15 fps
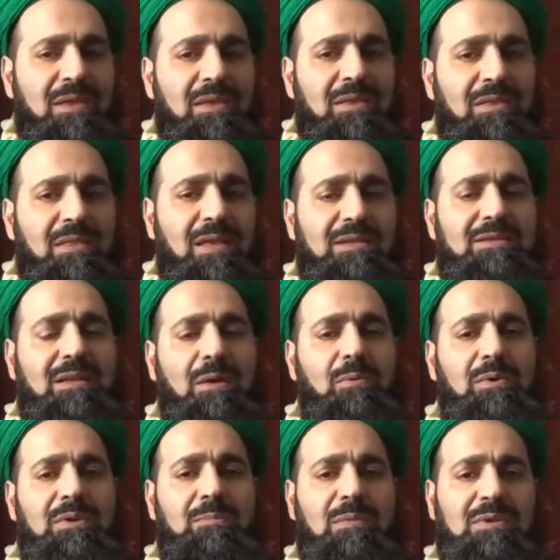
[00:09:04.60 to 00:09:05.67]
that's not what
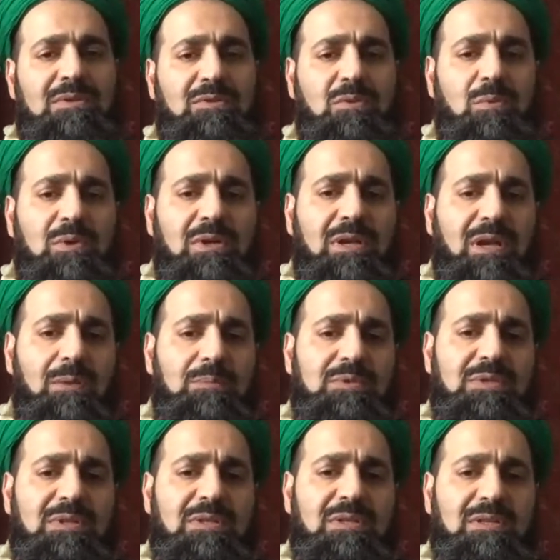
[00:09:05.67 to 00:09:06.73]
it means. So when it comes
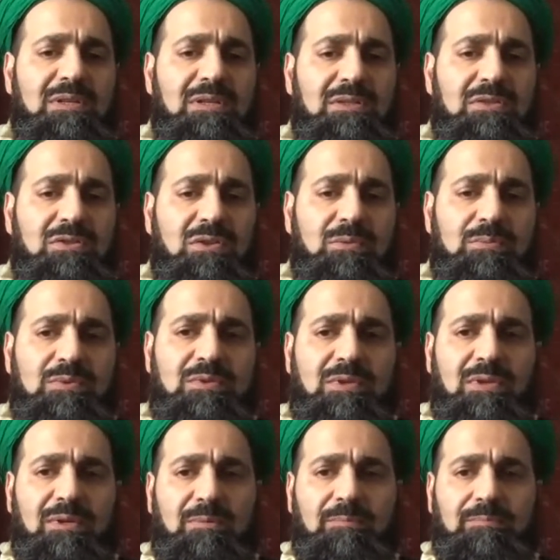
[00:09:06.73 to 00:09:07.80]
in terms
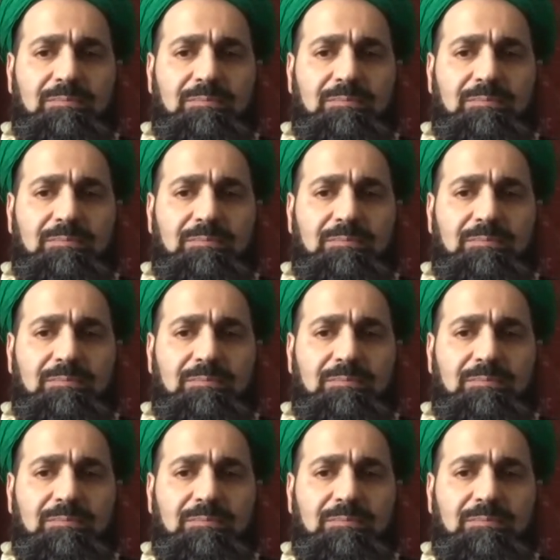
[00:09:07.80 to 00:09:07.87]
of